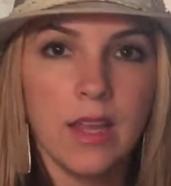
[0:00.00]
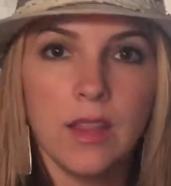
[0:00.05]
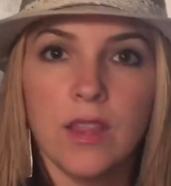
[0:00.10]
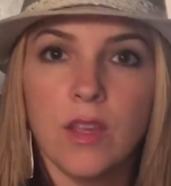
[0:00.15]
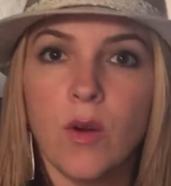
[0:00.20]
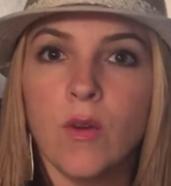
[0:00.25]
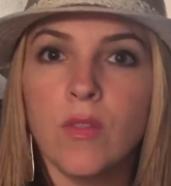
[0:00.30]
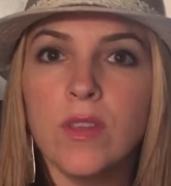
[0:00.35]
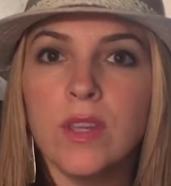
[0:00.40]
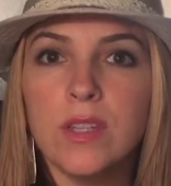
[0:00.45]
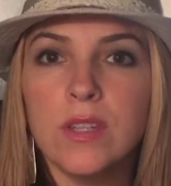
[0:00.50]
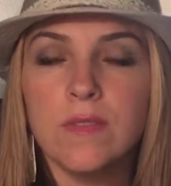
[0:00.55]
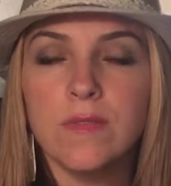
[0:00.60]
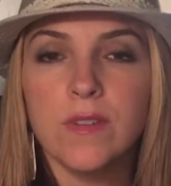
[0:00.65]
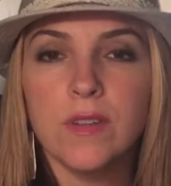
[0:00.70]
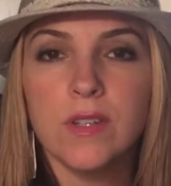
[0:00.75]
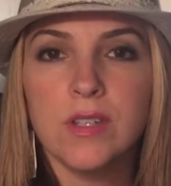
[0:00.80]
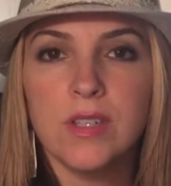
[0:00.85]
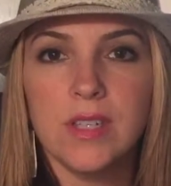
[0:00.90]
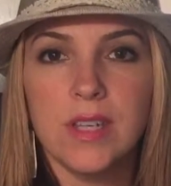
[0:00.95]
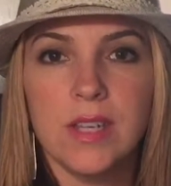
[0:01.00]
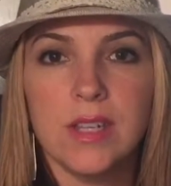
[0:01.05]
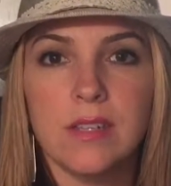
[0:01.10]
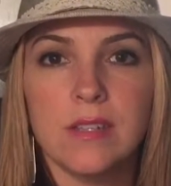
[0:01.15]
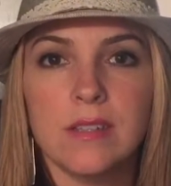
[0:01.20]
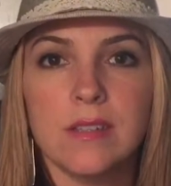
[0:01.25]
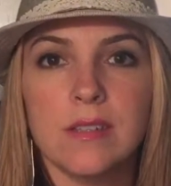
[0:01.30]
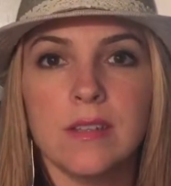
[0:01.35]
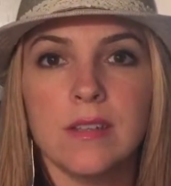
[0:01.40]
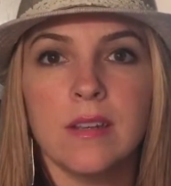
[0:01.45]
The only difference
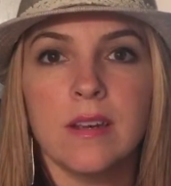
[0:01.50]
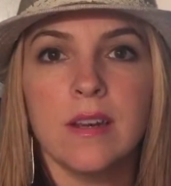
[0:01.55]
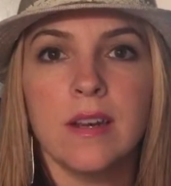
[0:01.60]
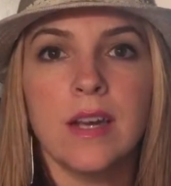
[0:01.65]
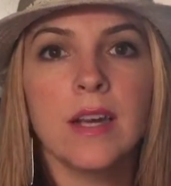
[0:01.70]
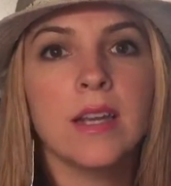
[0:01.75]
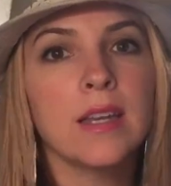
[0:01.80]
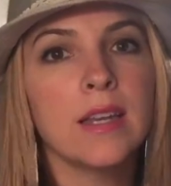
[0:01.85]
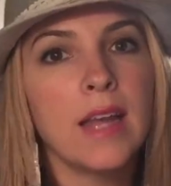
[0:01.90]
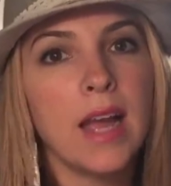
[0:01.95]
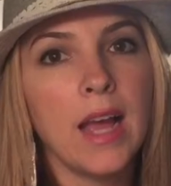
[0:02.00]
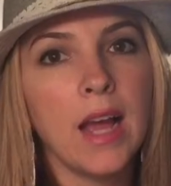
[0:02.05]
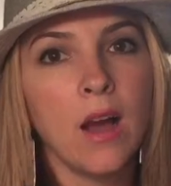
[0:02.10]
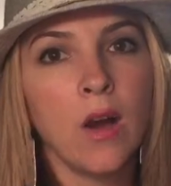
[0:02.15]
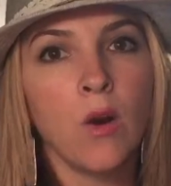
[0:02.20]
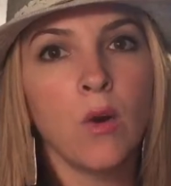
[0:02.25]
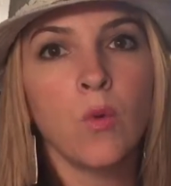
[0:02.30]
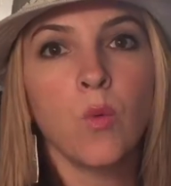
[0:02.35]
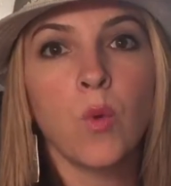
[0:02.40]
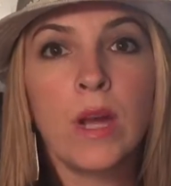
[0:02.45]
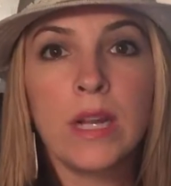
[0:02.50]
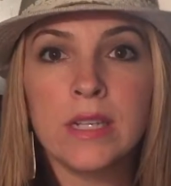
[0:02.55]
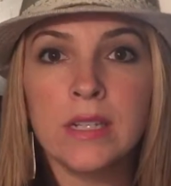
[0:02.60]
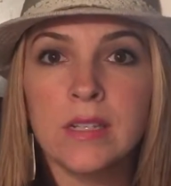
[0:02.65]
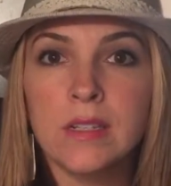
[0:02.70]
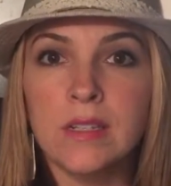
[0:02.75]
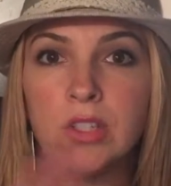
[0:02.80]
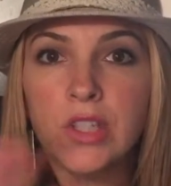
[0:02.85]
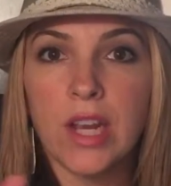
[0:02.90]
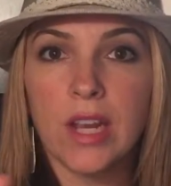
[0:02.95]
is now,
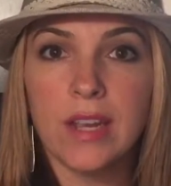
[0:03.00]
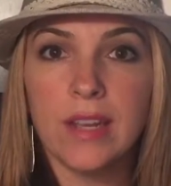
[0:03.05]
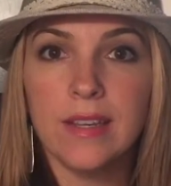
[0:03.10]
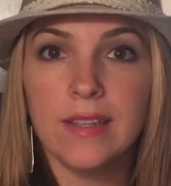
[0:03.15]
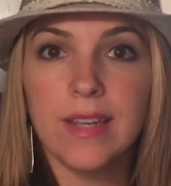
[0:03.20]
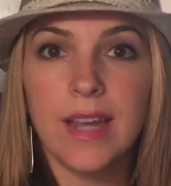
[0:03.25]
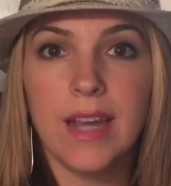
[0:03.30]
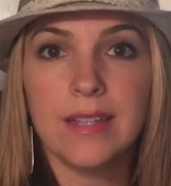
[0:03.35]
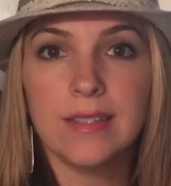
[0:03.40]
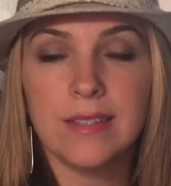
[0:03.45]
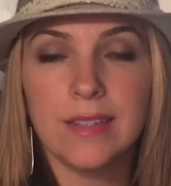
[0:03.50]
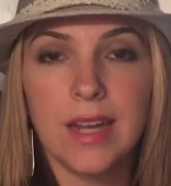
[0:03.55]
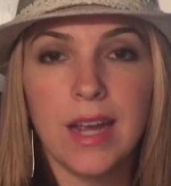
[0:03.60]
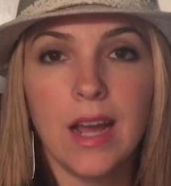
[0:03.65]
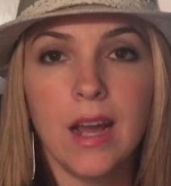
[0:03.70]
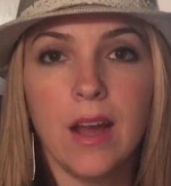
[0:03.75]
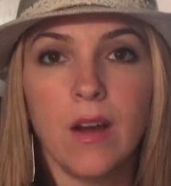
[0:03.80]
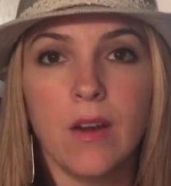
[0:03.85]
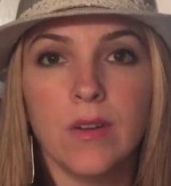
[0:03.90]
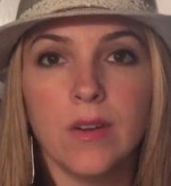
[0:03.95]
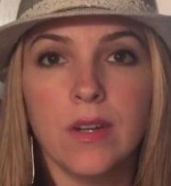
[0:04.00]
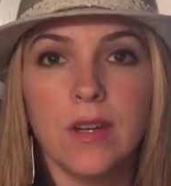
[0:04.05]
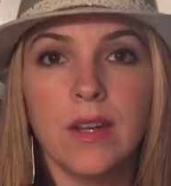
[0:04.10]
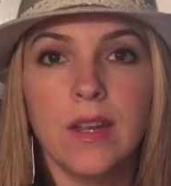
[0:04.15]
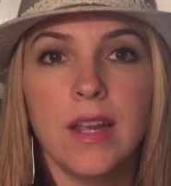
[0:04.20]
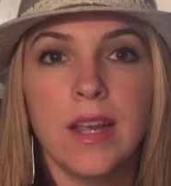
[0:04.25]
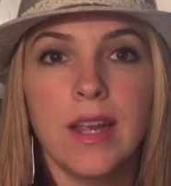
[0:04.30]
once check-in dies down,